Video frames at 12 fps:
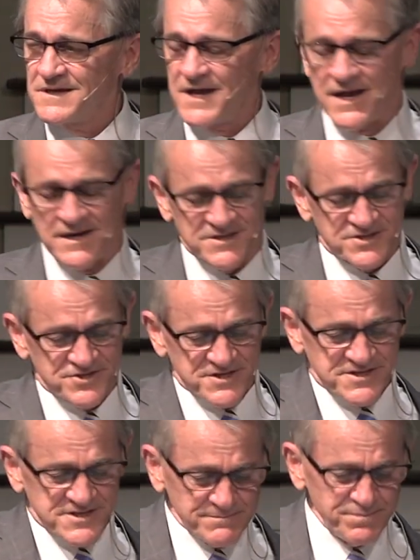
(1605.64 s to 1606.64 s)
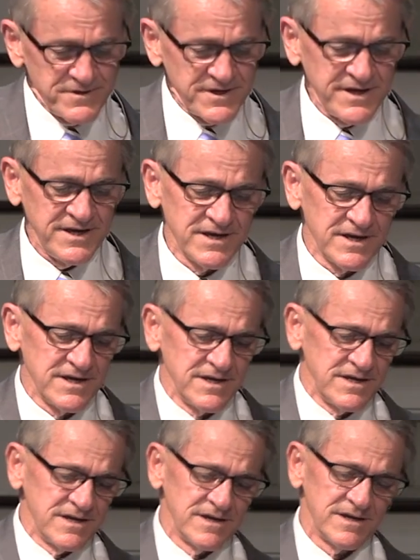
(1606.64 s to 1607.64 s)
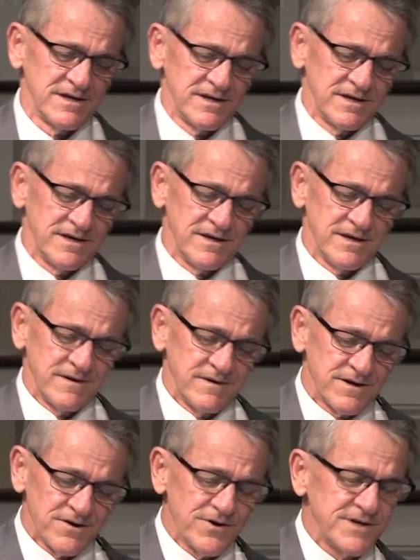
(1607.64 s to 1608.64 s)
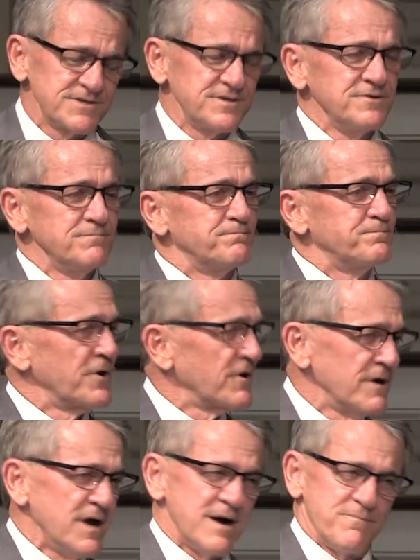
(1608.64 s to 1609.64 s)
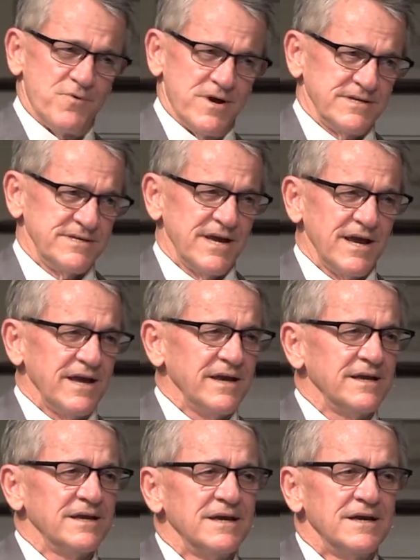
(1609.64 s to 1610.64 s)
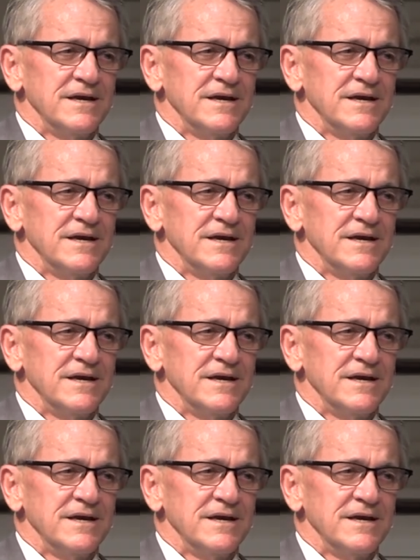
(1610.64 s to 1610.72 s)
And it's just simply going to burn up one day